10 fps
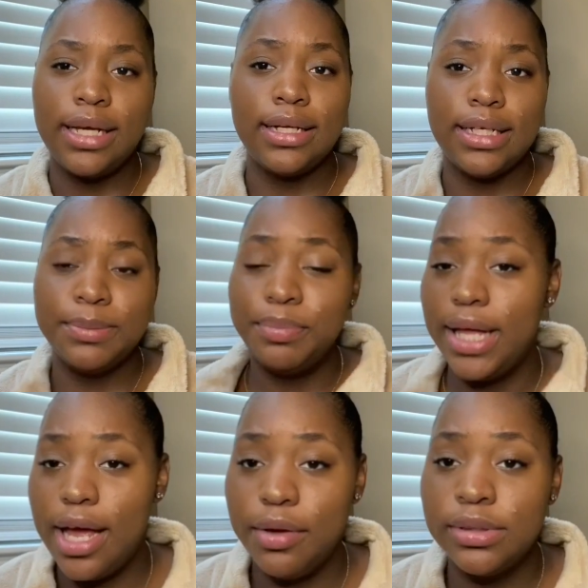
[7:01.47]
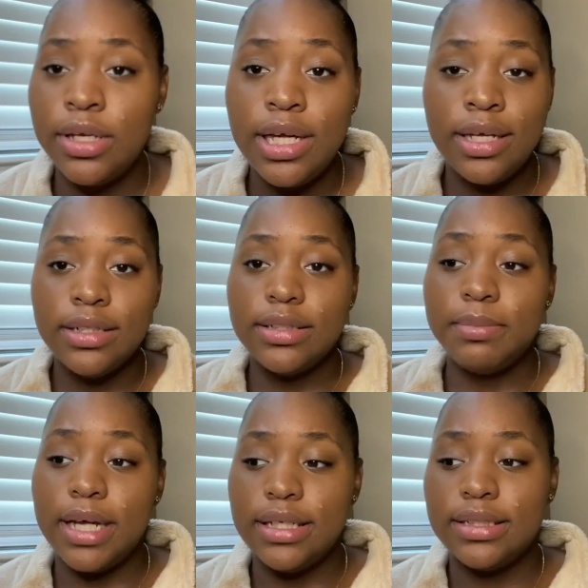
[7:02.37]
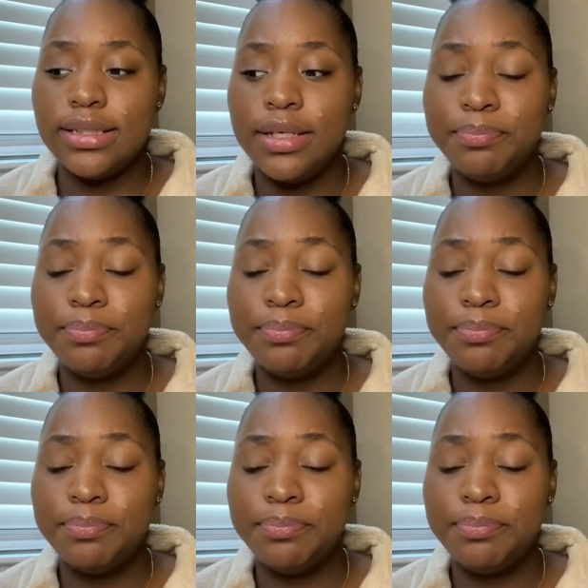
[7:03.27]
a nice blouse, some nice